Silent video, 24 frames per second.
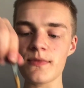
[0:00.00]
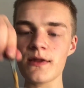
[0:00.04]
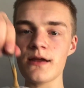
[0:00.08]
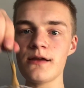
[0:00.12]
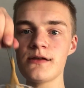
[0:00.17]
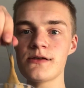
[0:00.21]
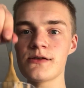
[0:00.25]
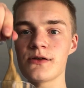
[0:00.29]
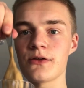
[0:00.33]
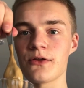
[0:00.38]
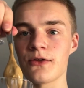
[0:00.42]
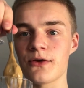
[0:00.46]

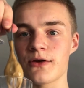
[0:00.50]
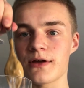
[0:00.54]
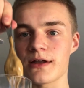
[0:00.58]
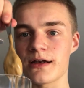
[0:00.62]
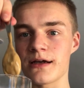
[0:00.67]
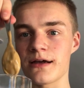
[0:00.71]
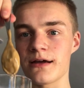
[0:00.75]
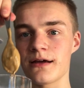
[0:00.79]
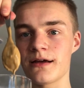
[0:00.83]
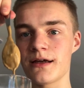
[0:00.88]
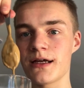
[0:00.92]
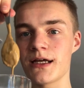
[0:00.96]
So look at
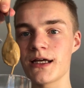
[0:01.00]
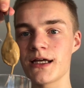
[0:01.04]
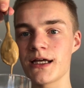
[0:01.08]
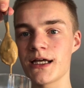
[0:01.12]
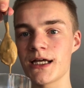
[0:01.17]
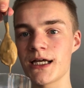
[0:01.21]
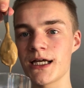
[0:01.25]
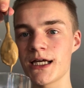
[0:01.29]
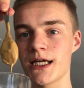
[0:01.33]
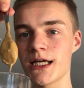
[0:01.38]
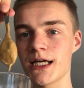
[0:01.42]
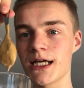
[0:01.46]
it.
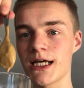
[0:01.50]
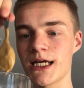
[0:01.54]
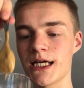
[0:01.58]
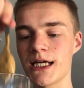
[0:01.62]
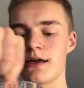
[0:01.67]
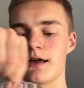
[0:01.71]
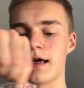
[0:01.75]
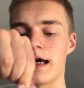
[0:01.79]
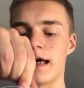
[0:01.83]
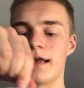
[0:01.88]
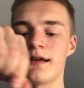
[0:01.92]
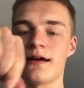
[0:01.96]

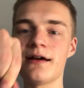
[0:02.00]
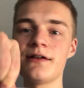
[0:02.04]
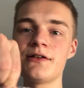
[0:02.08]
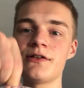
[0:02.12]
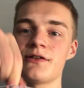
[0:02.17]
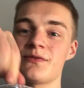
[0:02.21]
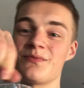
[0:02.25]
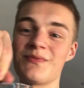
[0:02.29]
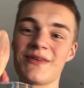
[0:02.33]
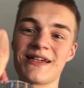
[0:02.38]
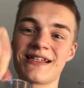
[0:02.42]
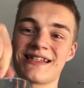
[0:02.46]
And I
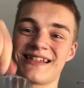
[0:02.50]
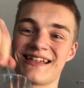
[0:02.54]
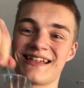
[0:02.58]
just mix it